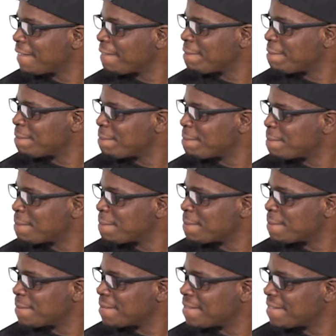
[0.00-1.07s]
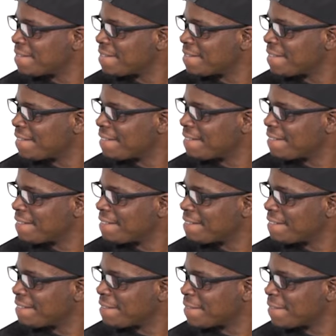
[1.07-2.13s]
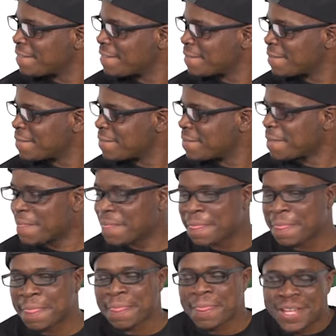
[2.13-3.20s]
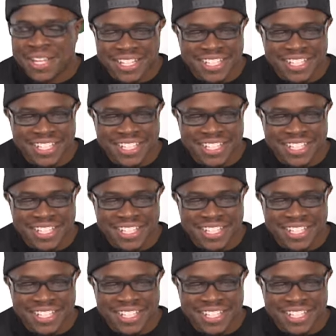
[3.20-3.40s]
No words are spoken by the person on screen.